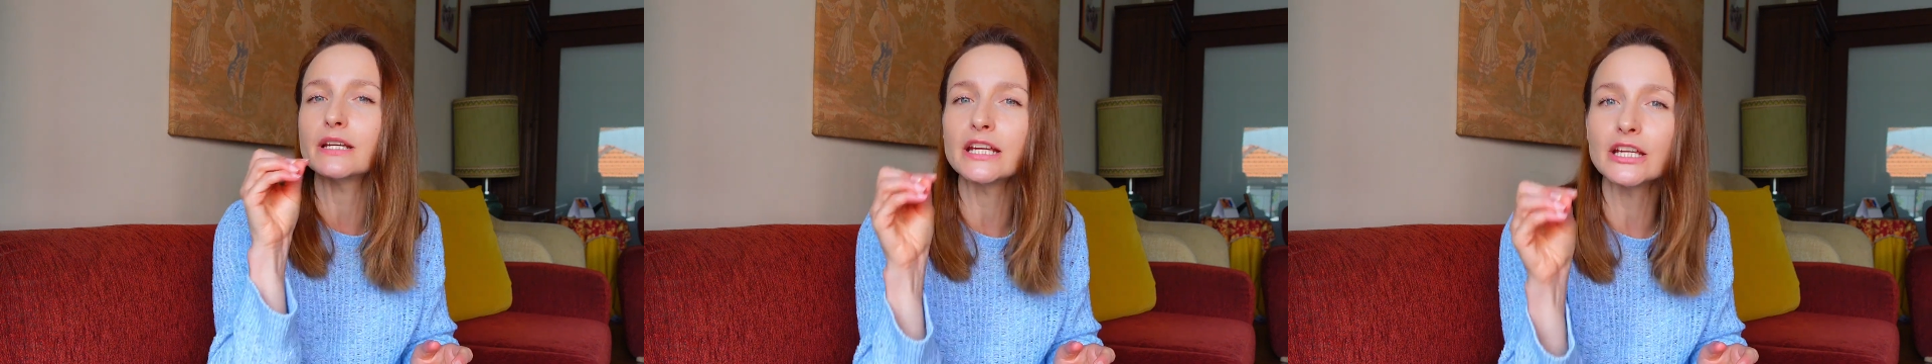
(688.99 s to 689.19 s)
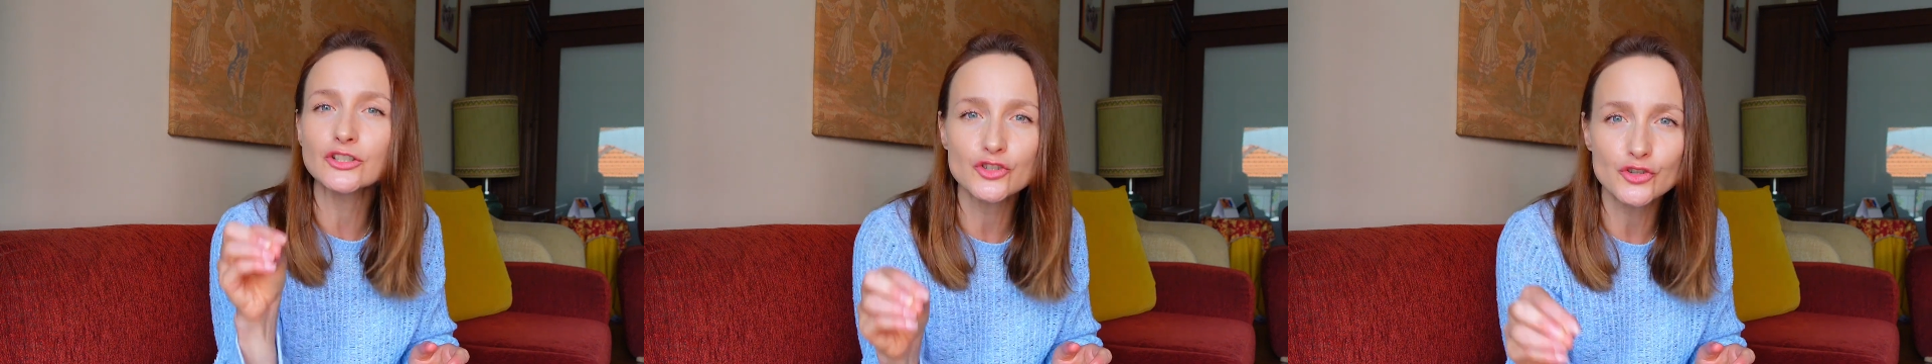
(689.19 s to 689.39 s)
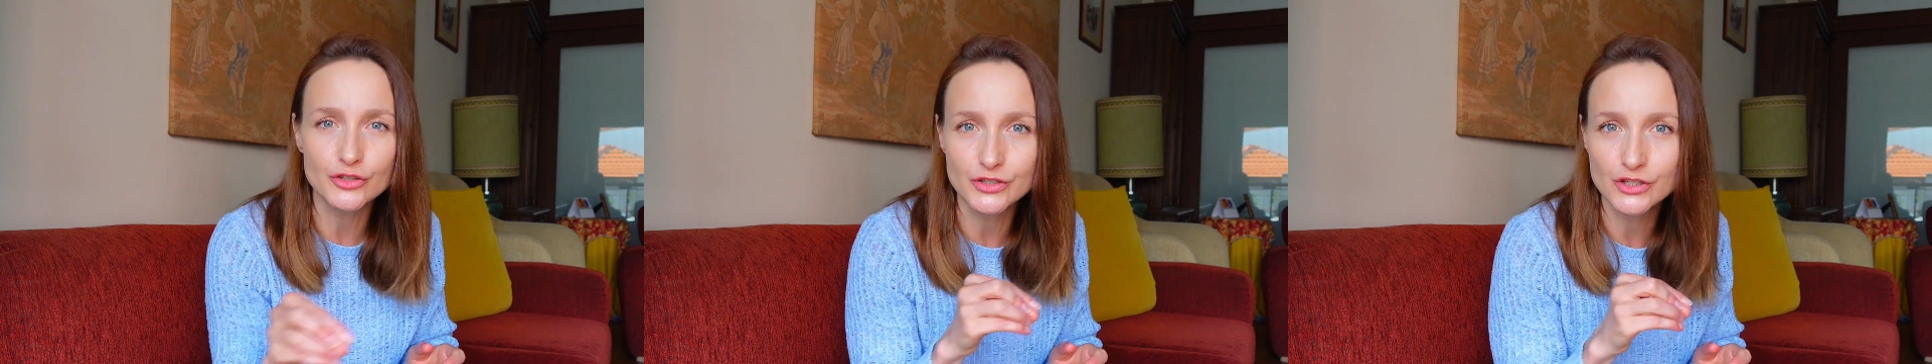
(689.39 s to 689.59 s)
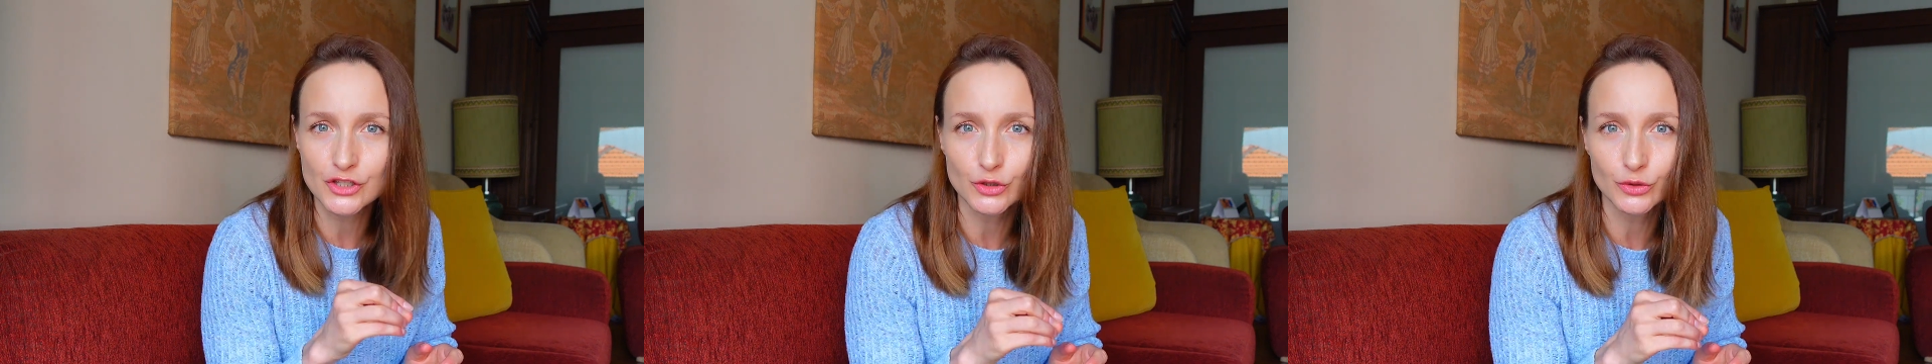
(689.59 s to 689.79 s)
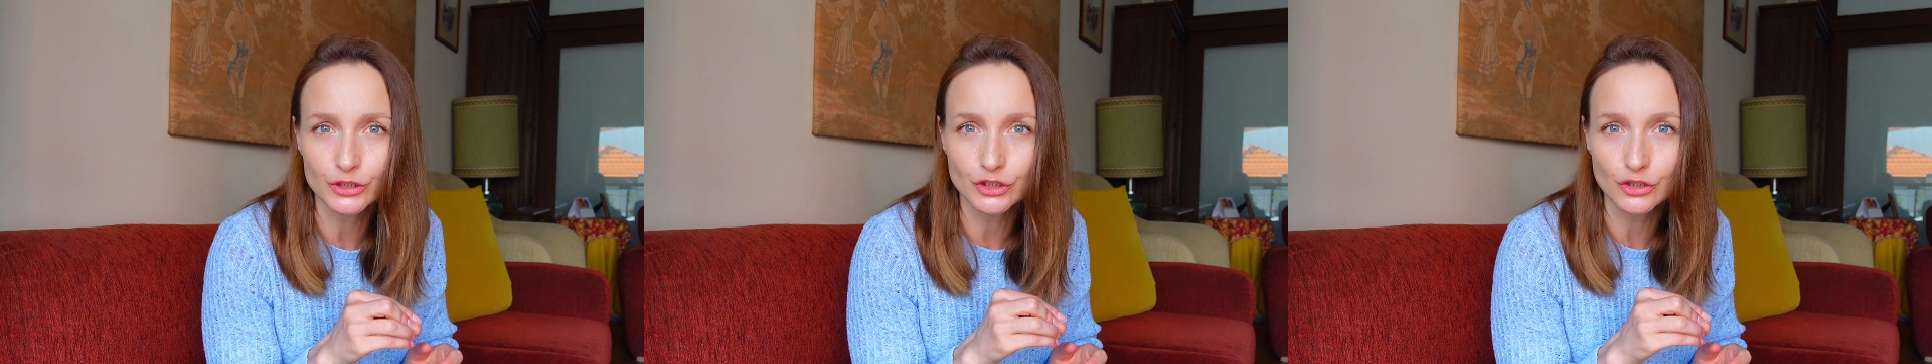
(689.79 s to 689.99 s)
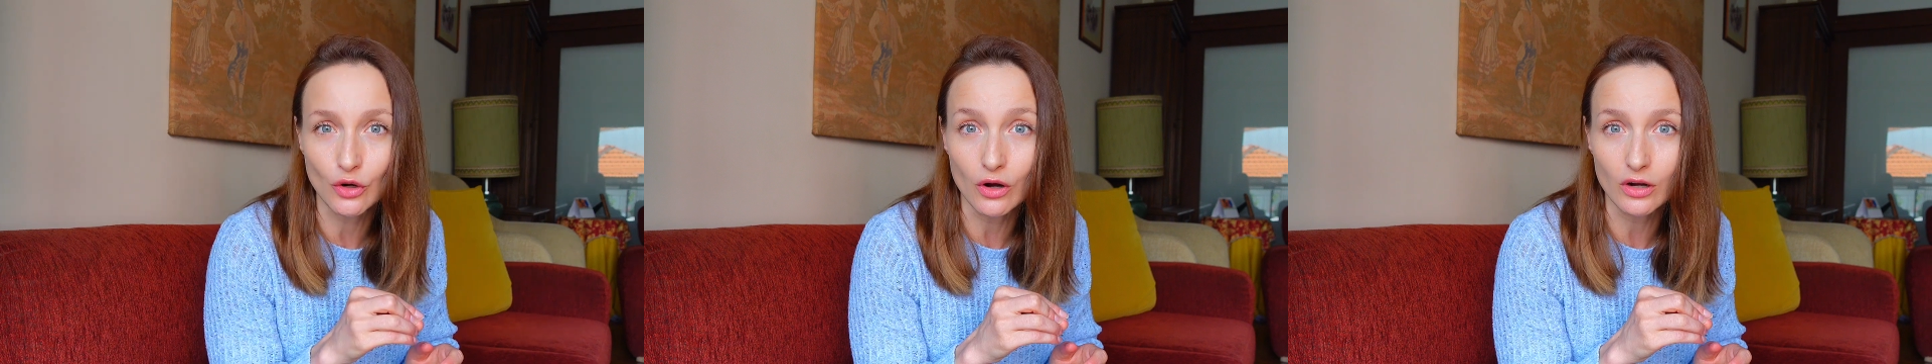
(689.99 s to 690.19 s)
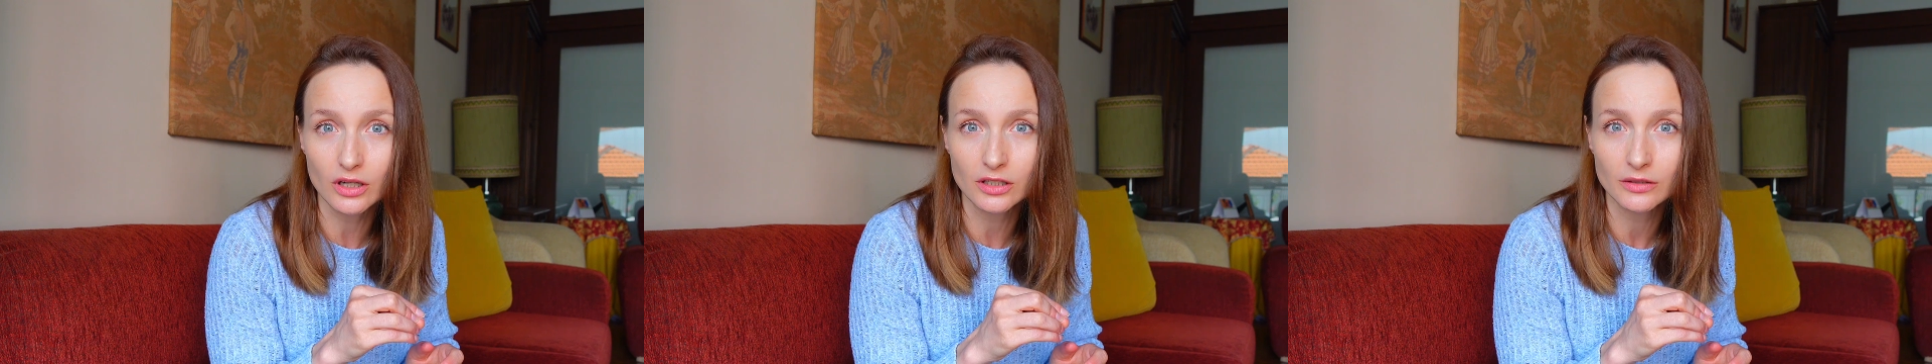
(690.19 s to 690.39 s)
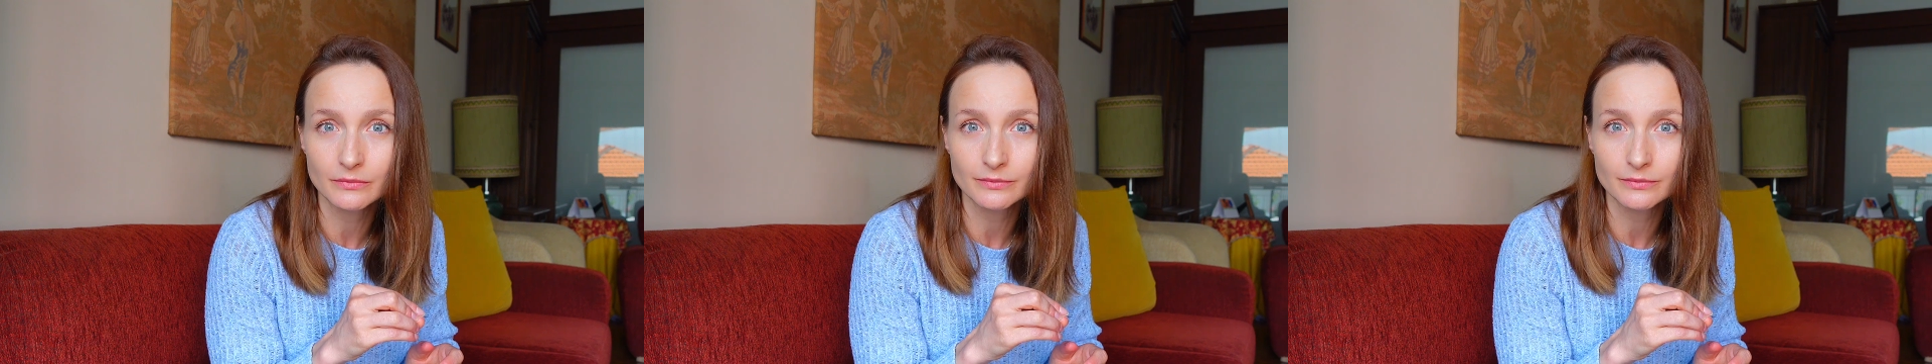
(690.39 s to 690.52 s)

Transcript: interest to a talk.